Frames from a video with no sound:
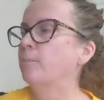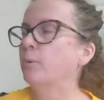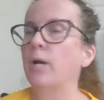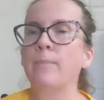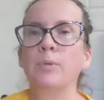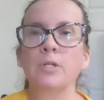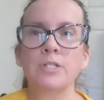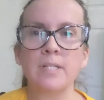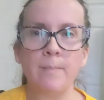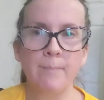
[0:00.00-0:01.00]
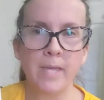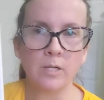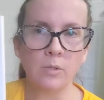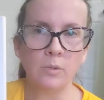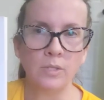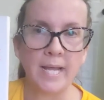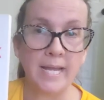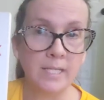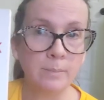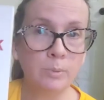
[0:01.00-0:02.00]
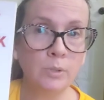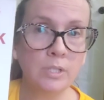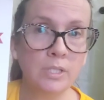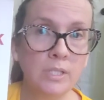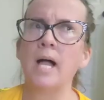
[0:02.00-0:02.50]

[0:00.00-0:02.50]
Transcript: Prepper's Medical Handbook.